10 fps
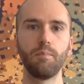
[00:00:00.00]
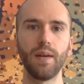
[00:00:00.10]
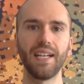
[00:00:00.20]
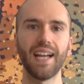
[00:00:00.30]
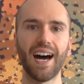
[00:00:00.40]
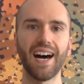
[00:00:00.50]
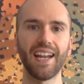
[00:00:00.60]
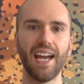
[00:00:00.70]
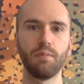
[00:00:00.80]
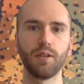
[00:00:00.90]
been
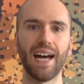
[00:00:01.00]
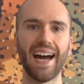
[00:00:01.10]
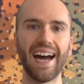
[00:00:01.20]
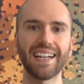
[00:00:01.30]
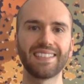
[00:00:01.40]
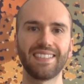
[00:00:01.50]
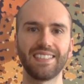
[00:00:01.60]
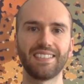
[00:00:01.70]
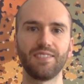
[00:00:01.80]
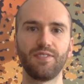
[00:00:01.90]
unable to
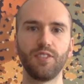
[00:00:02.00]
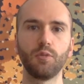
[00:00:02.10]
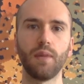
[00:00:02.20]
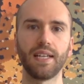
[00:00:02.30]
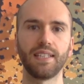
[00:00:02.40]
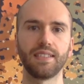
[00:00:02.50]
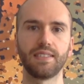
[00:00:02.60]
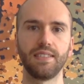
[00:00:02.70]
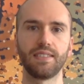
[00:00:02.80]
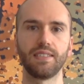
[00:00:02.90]
access the filmmaking
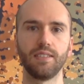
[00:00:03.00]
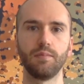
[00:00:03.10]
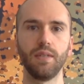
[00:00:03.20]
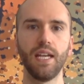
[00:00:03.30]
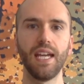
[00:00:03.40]
system